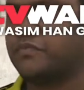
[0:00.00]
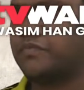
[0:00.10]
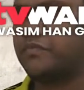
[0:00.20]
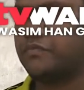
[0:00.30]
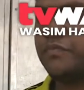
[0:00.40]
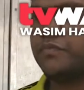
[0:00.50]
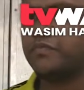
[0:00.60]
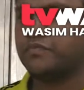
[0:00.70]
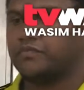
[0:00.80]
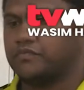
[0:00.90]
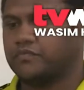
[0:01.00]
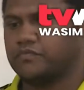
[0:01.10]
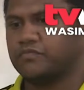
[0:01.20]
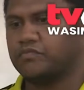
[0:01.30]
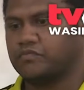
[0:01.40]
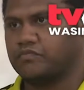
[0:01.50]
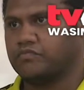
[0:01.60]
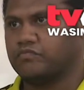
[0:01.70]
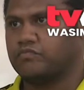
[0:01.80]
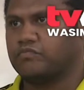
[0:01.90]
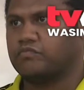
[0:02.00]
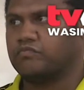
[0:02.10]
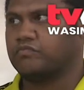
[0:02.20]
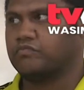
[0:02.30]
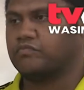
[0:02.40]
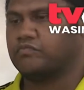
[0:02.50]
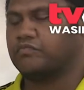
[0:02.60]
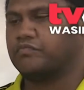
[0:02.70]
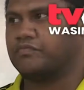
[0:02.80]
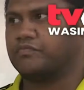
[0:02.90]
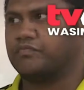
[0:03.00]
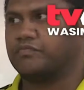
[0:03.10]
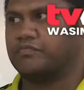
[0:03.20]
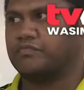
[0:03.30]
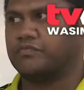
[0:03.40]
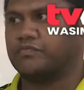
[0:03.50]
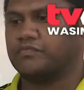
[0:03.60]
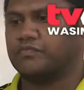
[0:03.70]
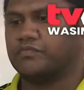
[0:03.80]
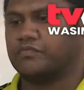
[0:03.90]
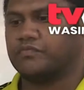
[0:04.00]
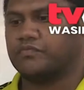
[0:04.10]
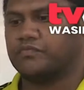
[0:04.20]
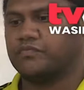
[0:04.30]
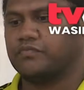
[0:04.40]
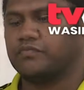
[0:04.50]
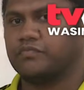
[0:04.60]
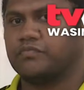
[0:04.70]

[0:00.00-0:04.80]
The person shown says nothing.